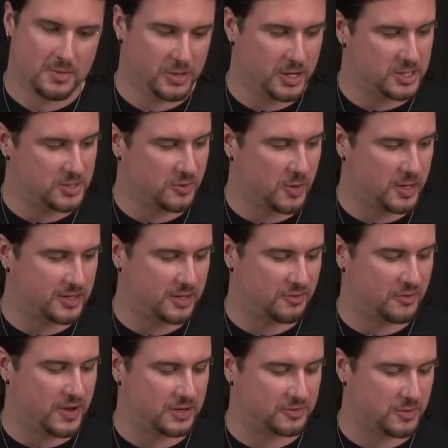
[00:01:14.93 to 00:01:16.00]
Pretty much, you want the
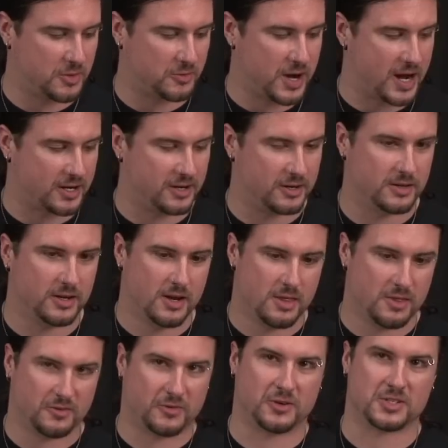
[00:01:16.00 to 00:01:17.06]
effect from the record.
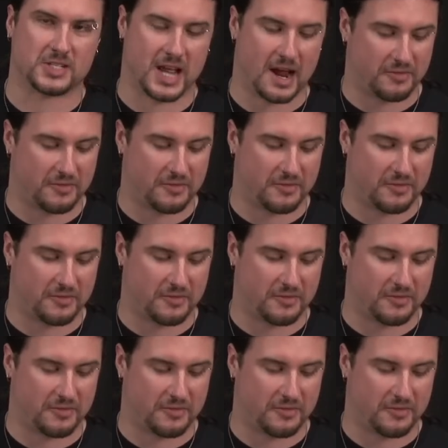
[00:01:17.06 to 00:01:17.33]
The first